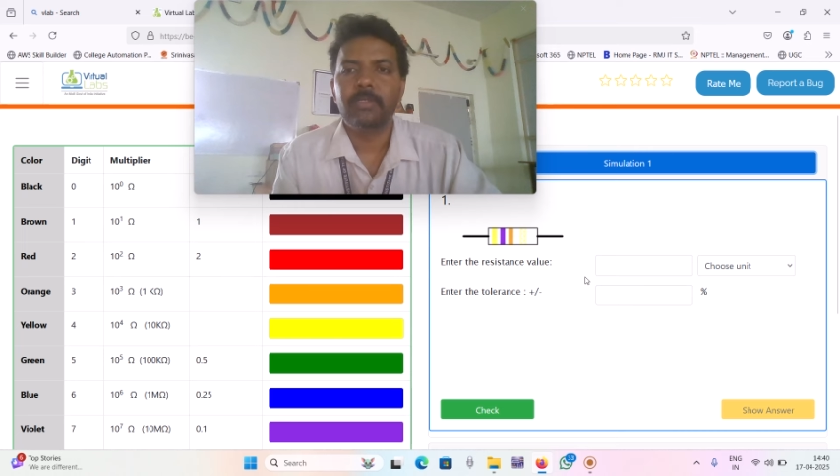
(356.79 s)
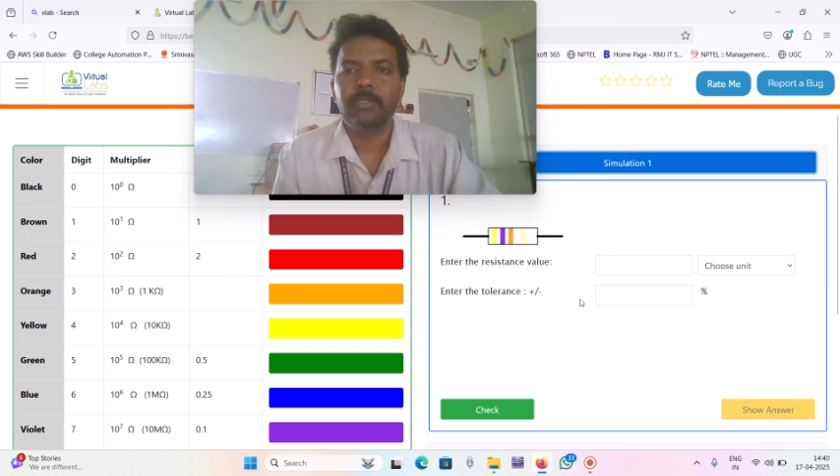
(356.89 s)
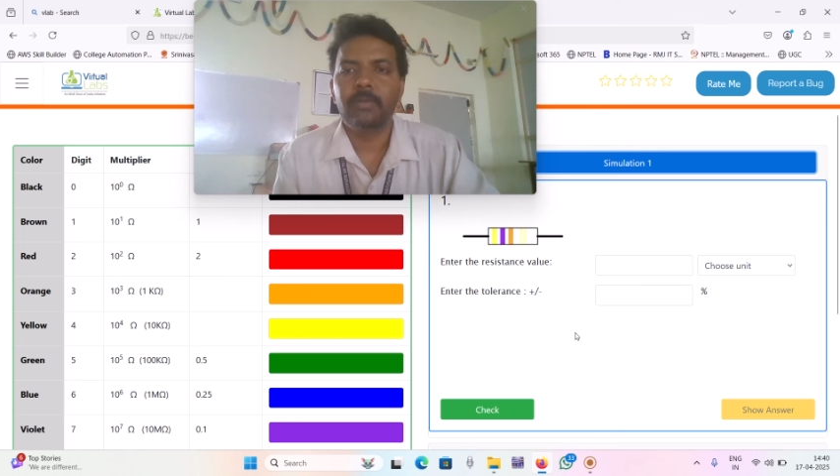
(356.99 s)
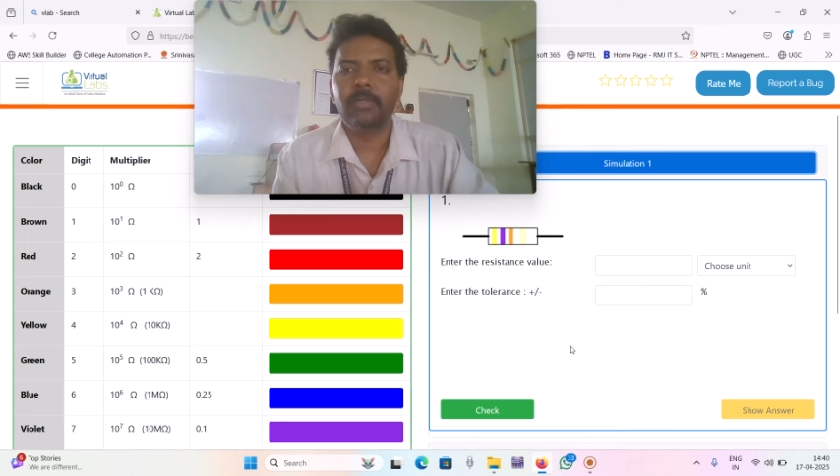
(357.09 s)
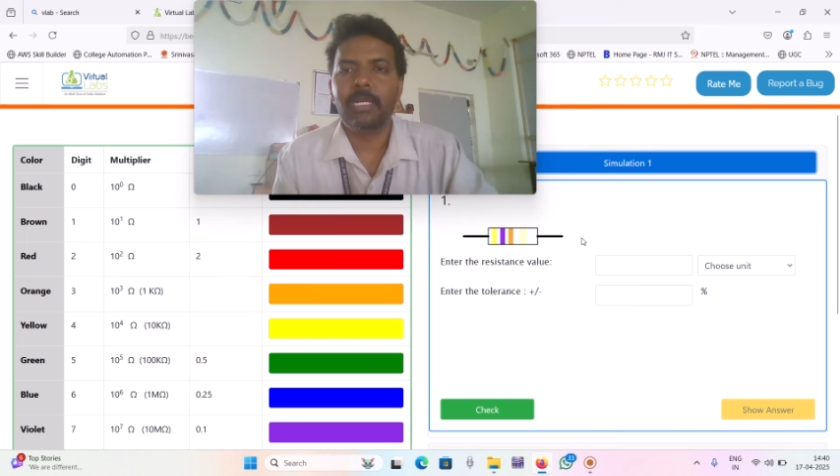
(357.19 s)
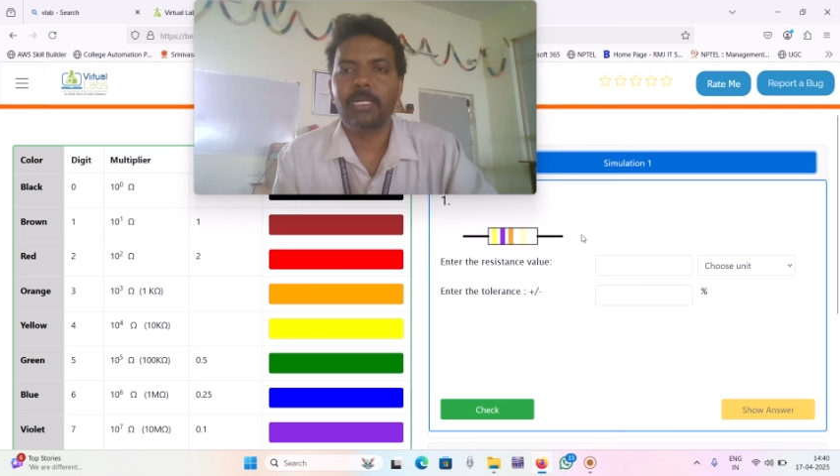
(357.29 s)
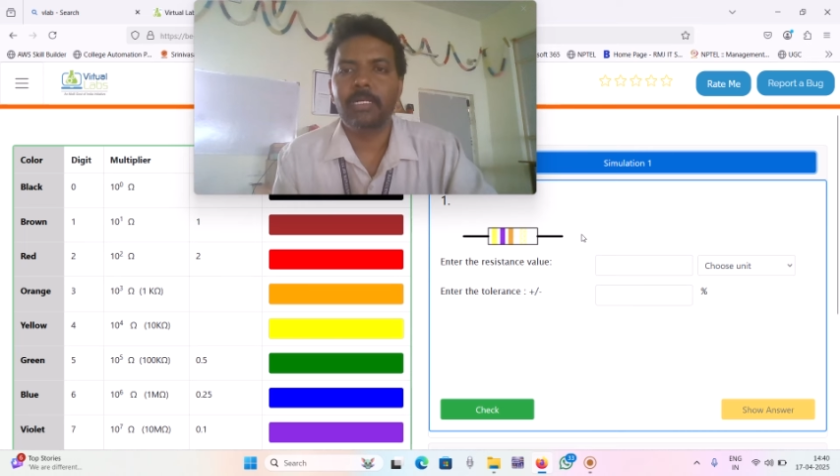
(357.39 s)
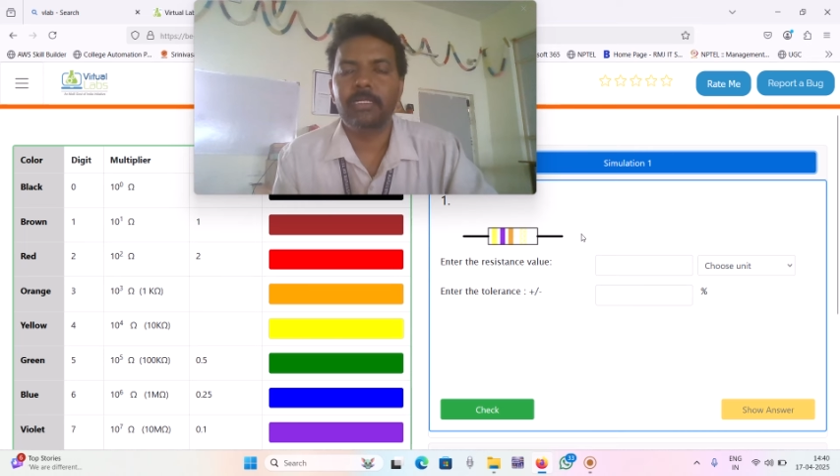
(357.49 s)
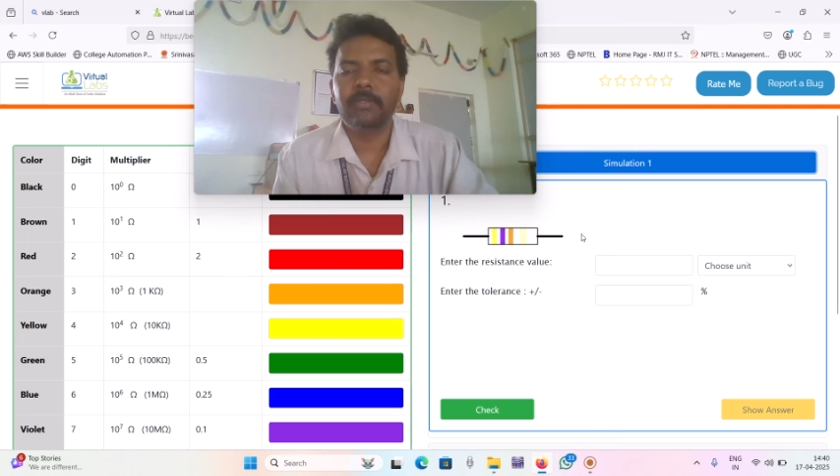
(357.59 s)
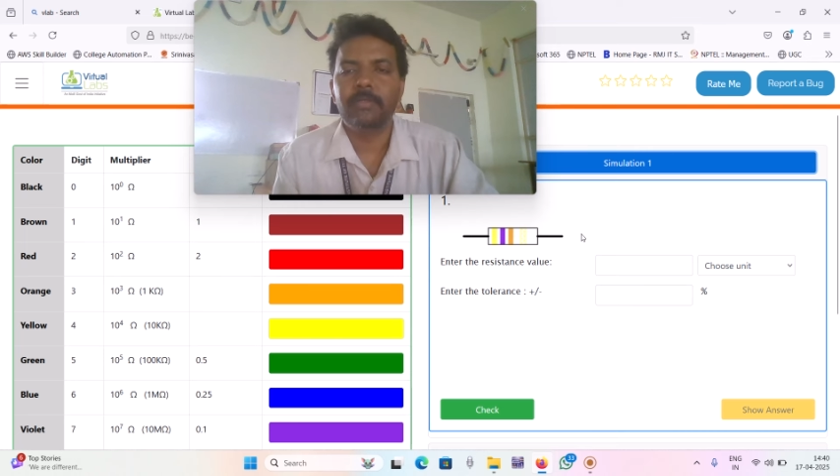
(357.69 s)
how to
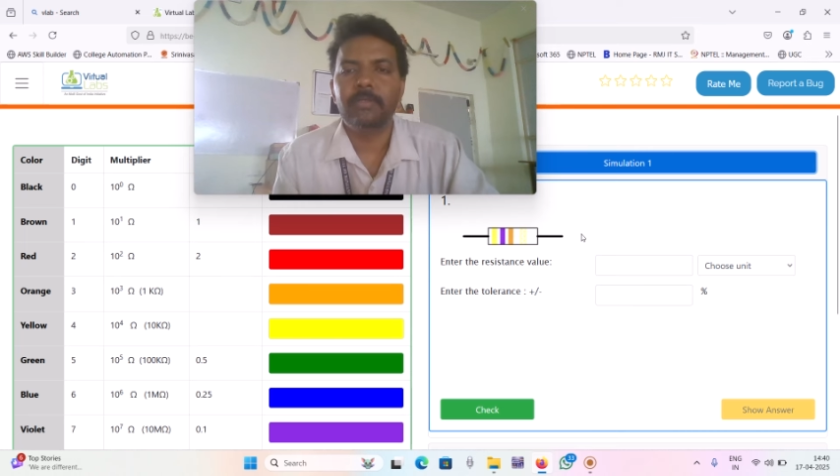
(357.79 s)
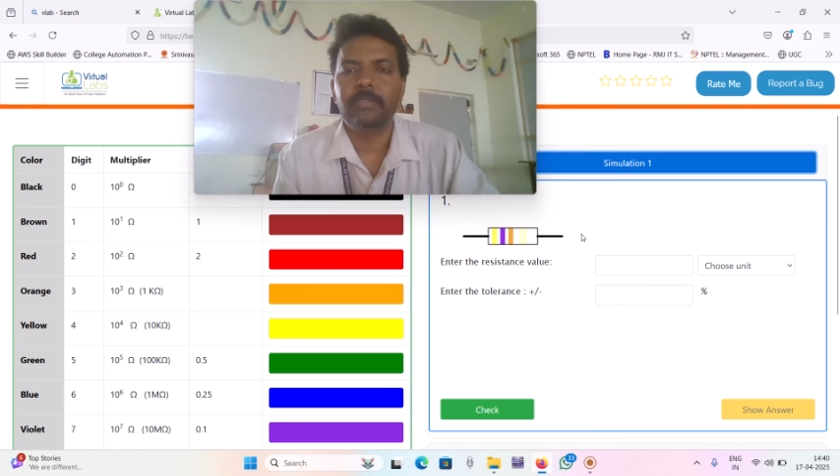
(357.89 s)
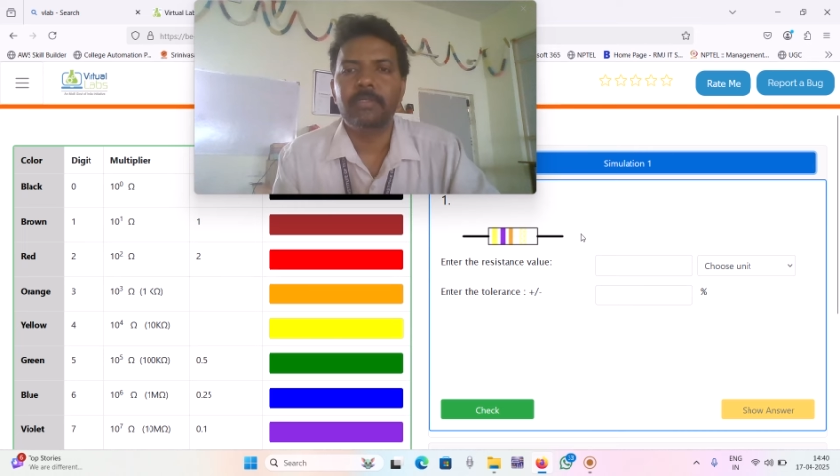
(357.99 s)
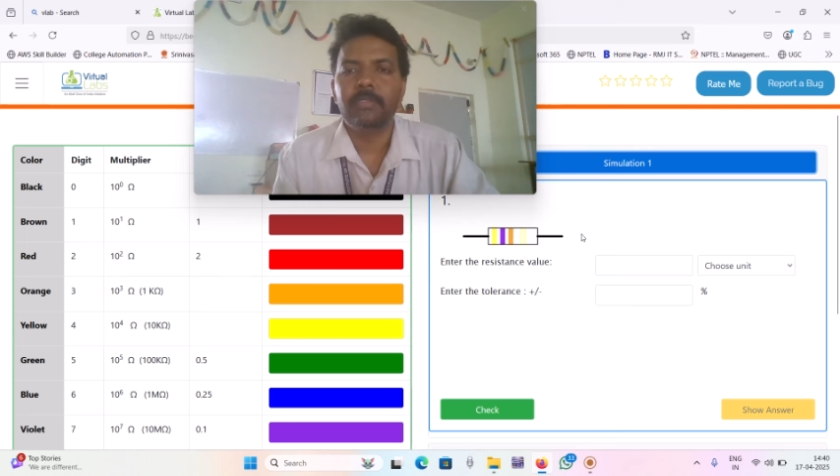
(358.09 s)
calculate the